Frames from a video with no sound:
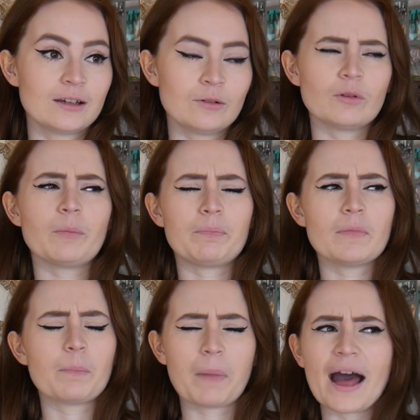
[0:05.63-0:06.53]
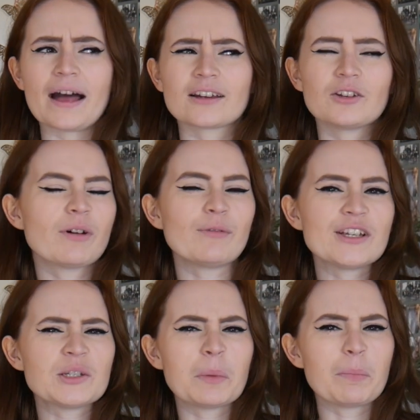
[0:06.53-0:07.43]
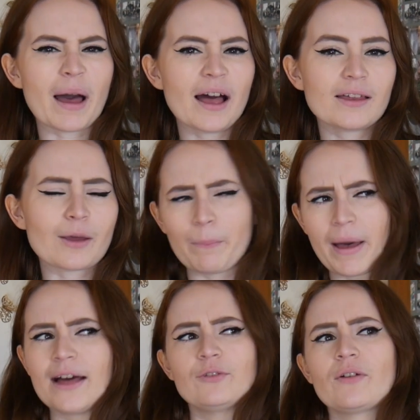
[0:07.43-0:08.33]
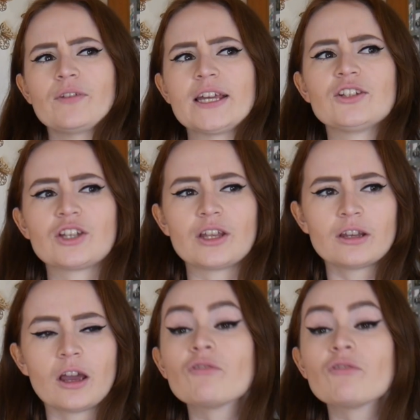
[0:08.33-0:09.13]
Well, can a revelation be bad? A bad revelation. A